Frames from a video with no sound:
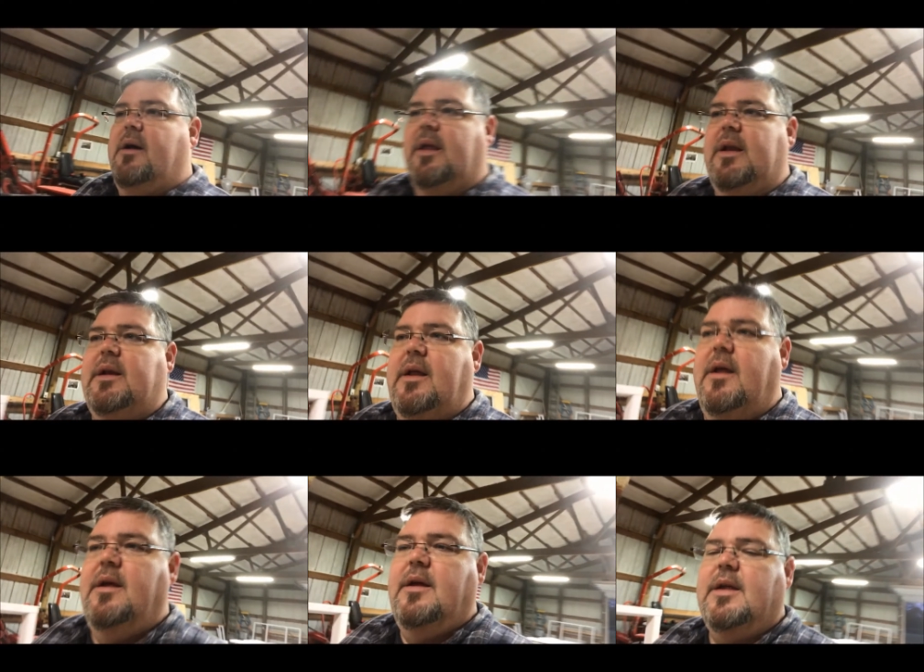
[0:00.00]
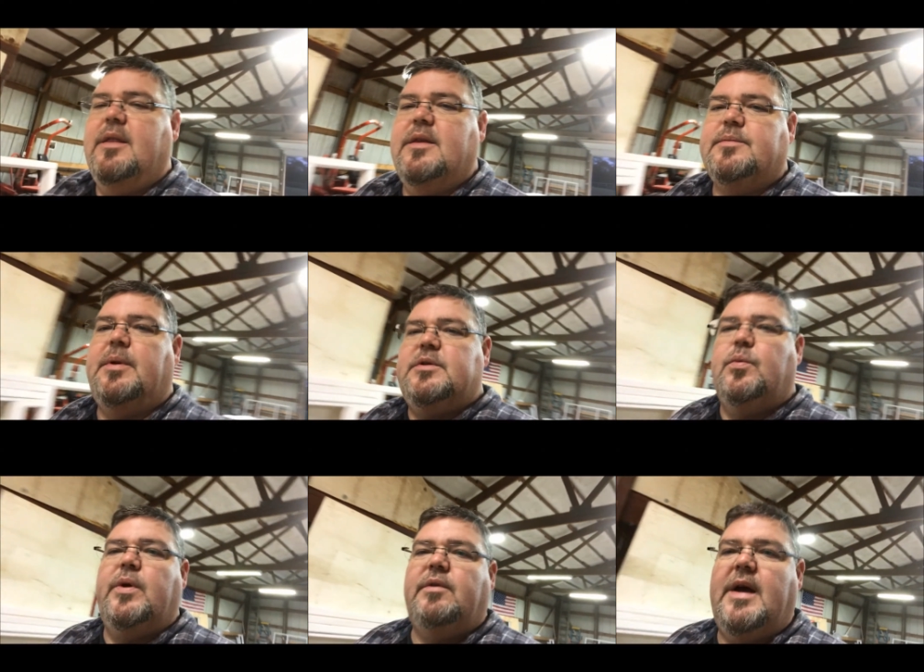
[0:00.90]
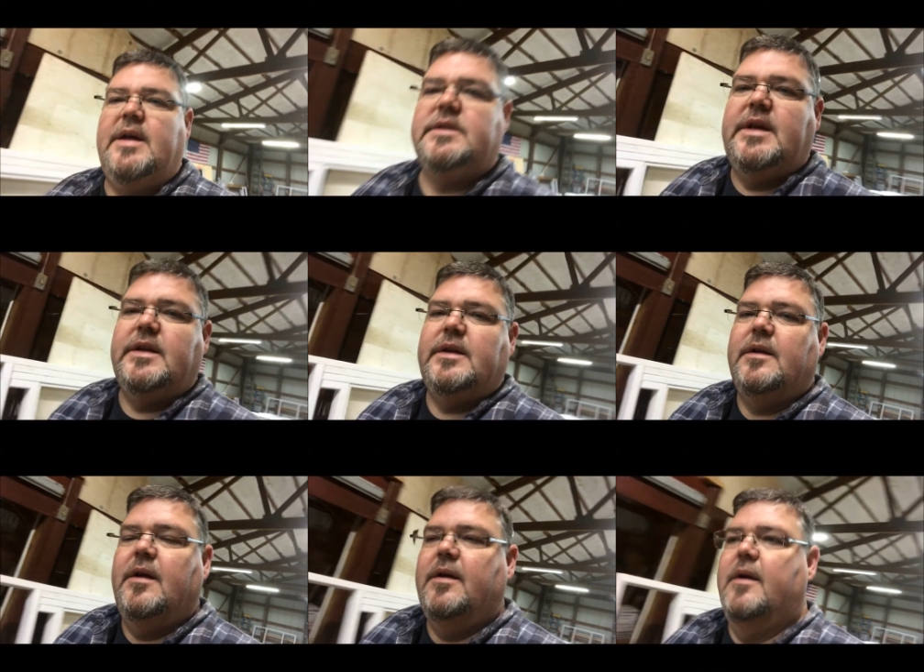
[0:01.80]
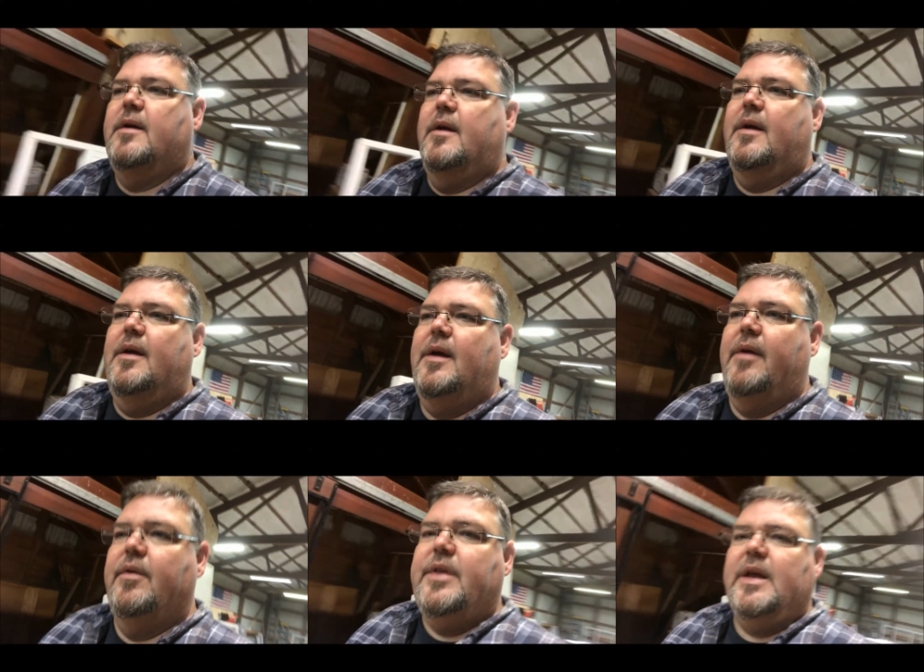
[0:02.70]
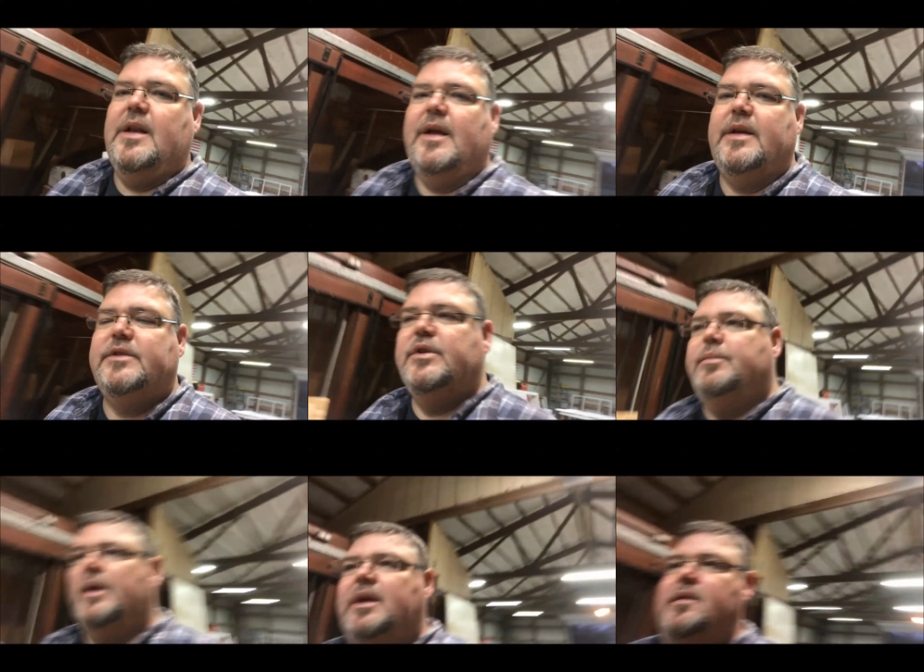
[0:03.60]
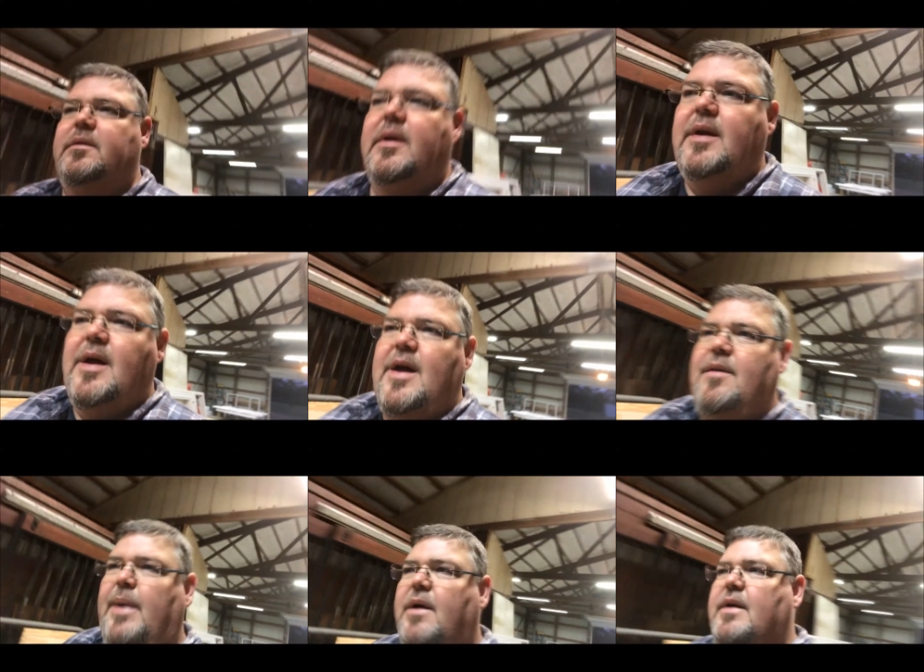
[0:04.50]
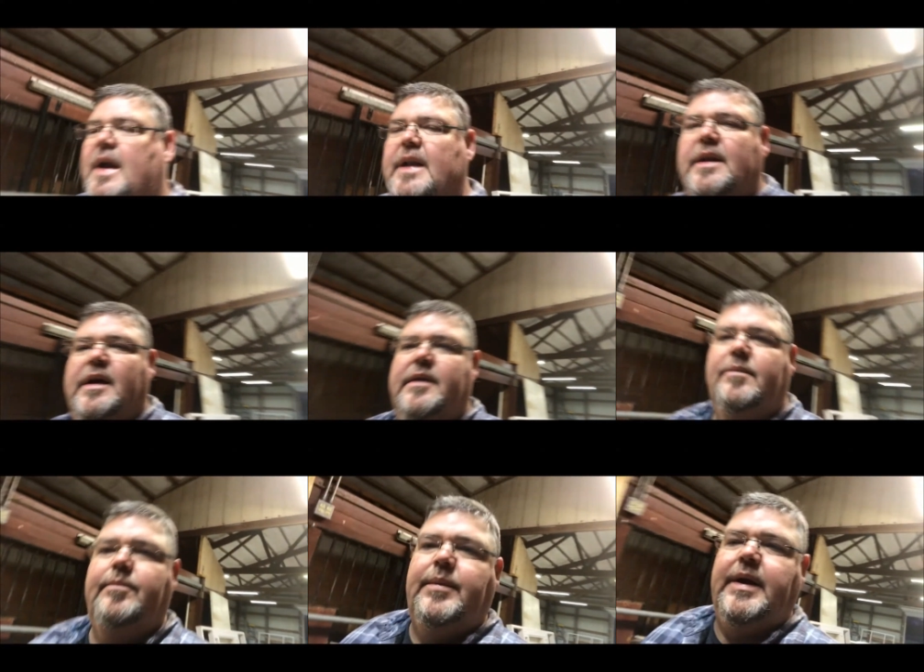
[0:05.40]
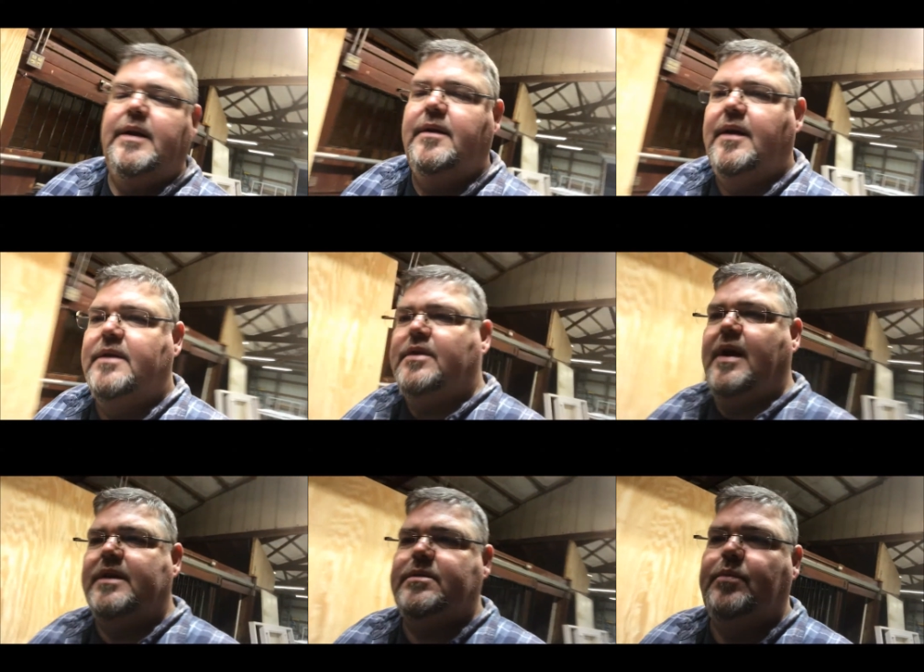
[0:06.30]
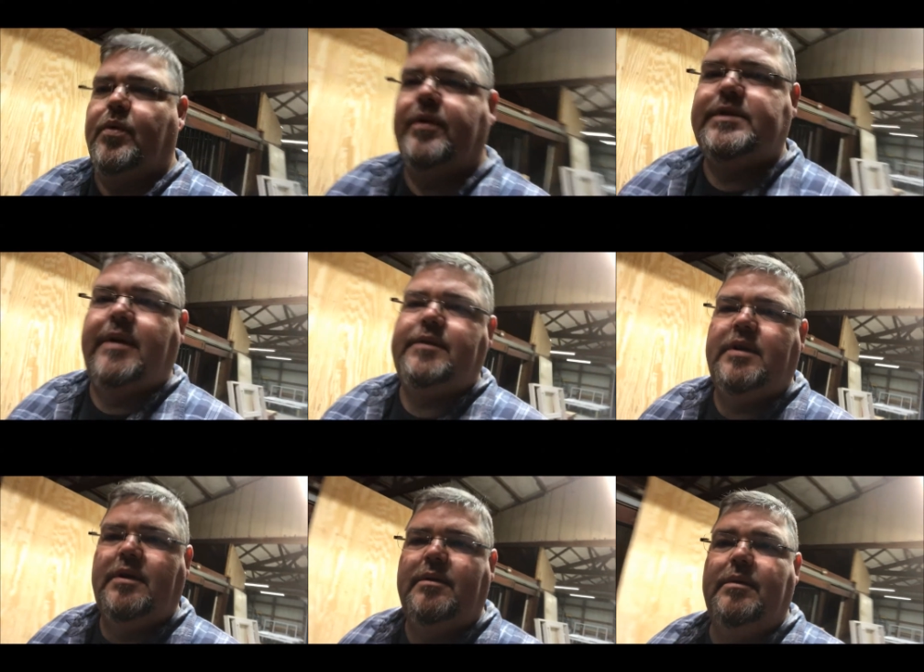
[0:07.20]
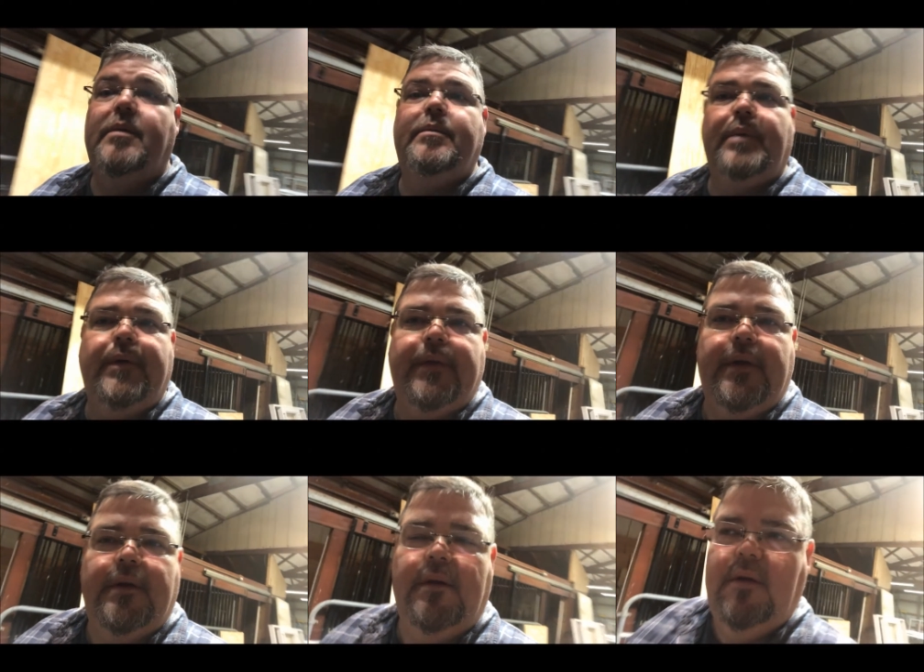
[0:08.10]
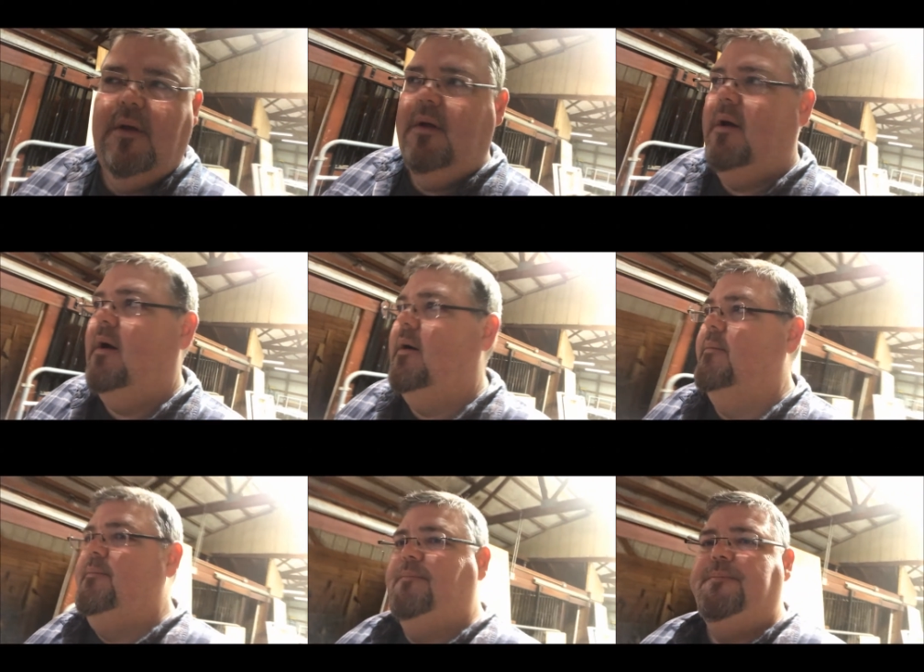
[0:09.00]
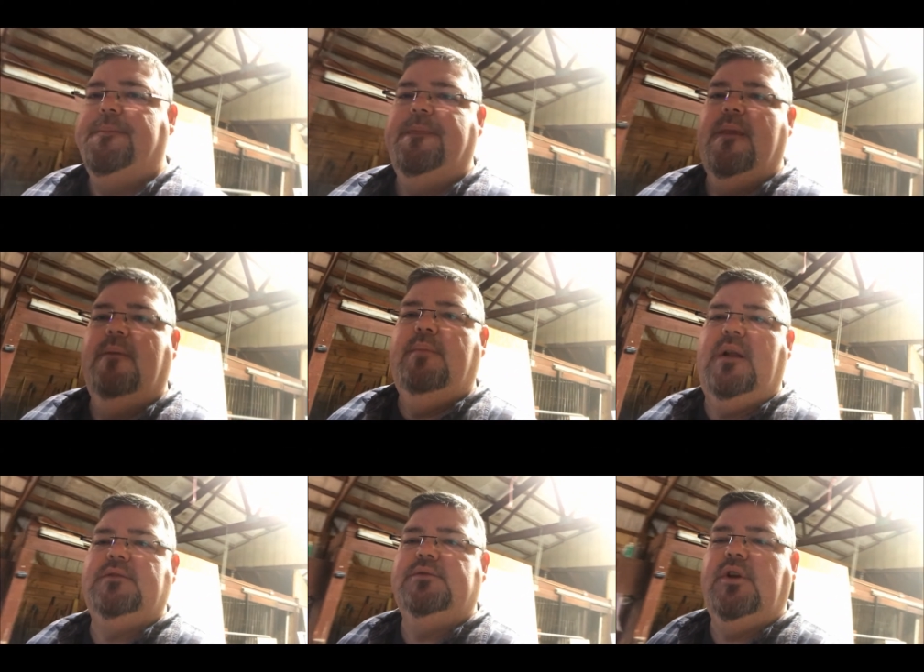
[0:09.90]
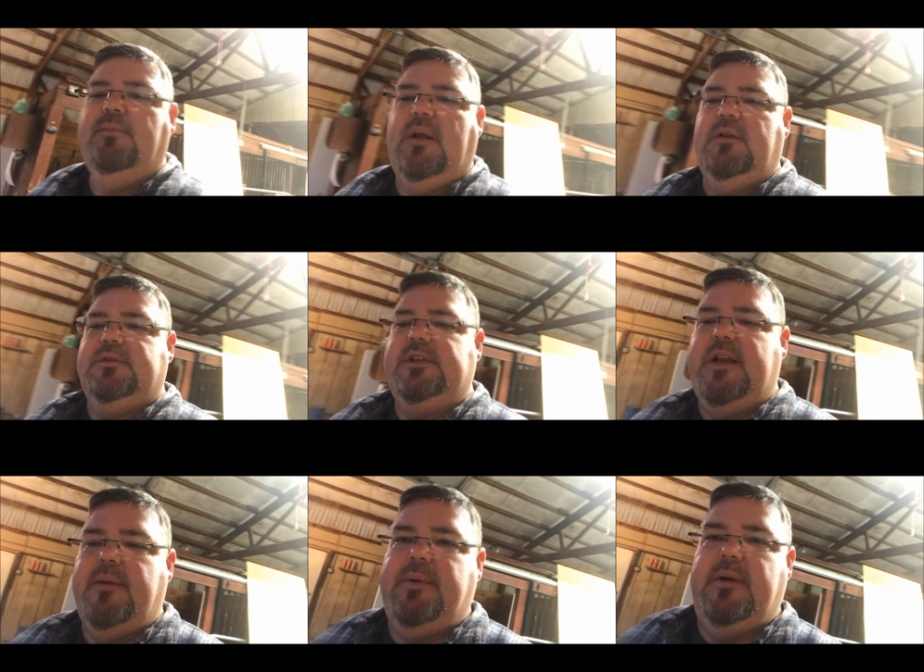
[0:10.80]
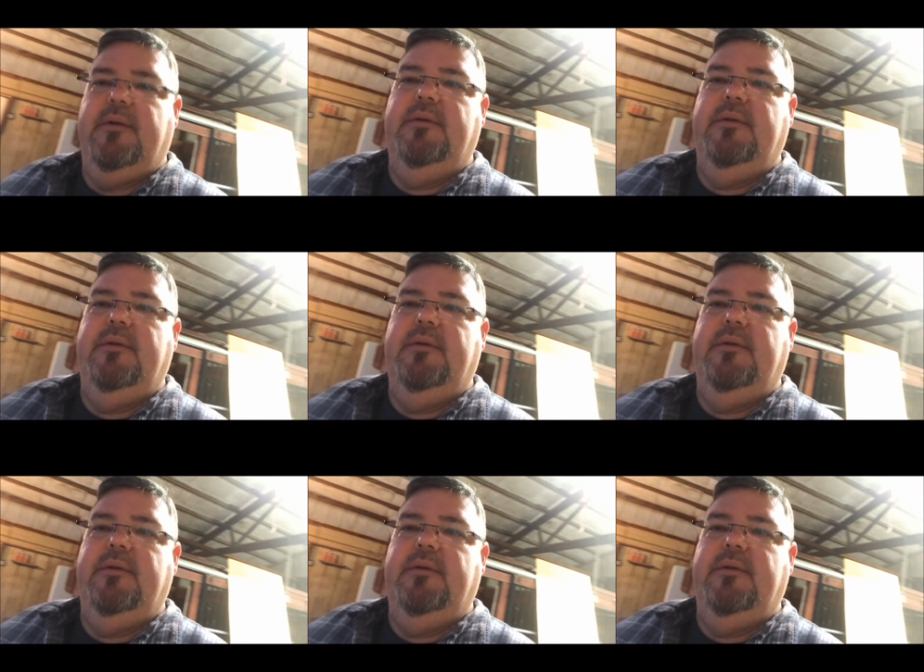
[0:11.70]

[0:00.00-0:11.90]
getting this place winterized, getting everything like it should be. I about got it done, but I still got some more stuff to do, Bertha. But I was going to show you my little setup here.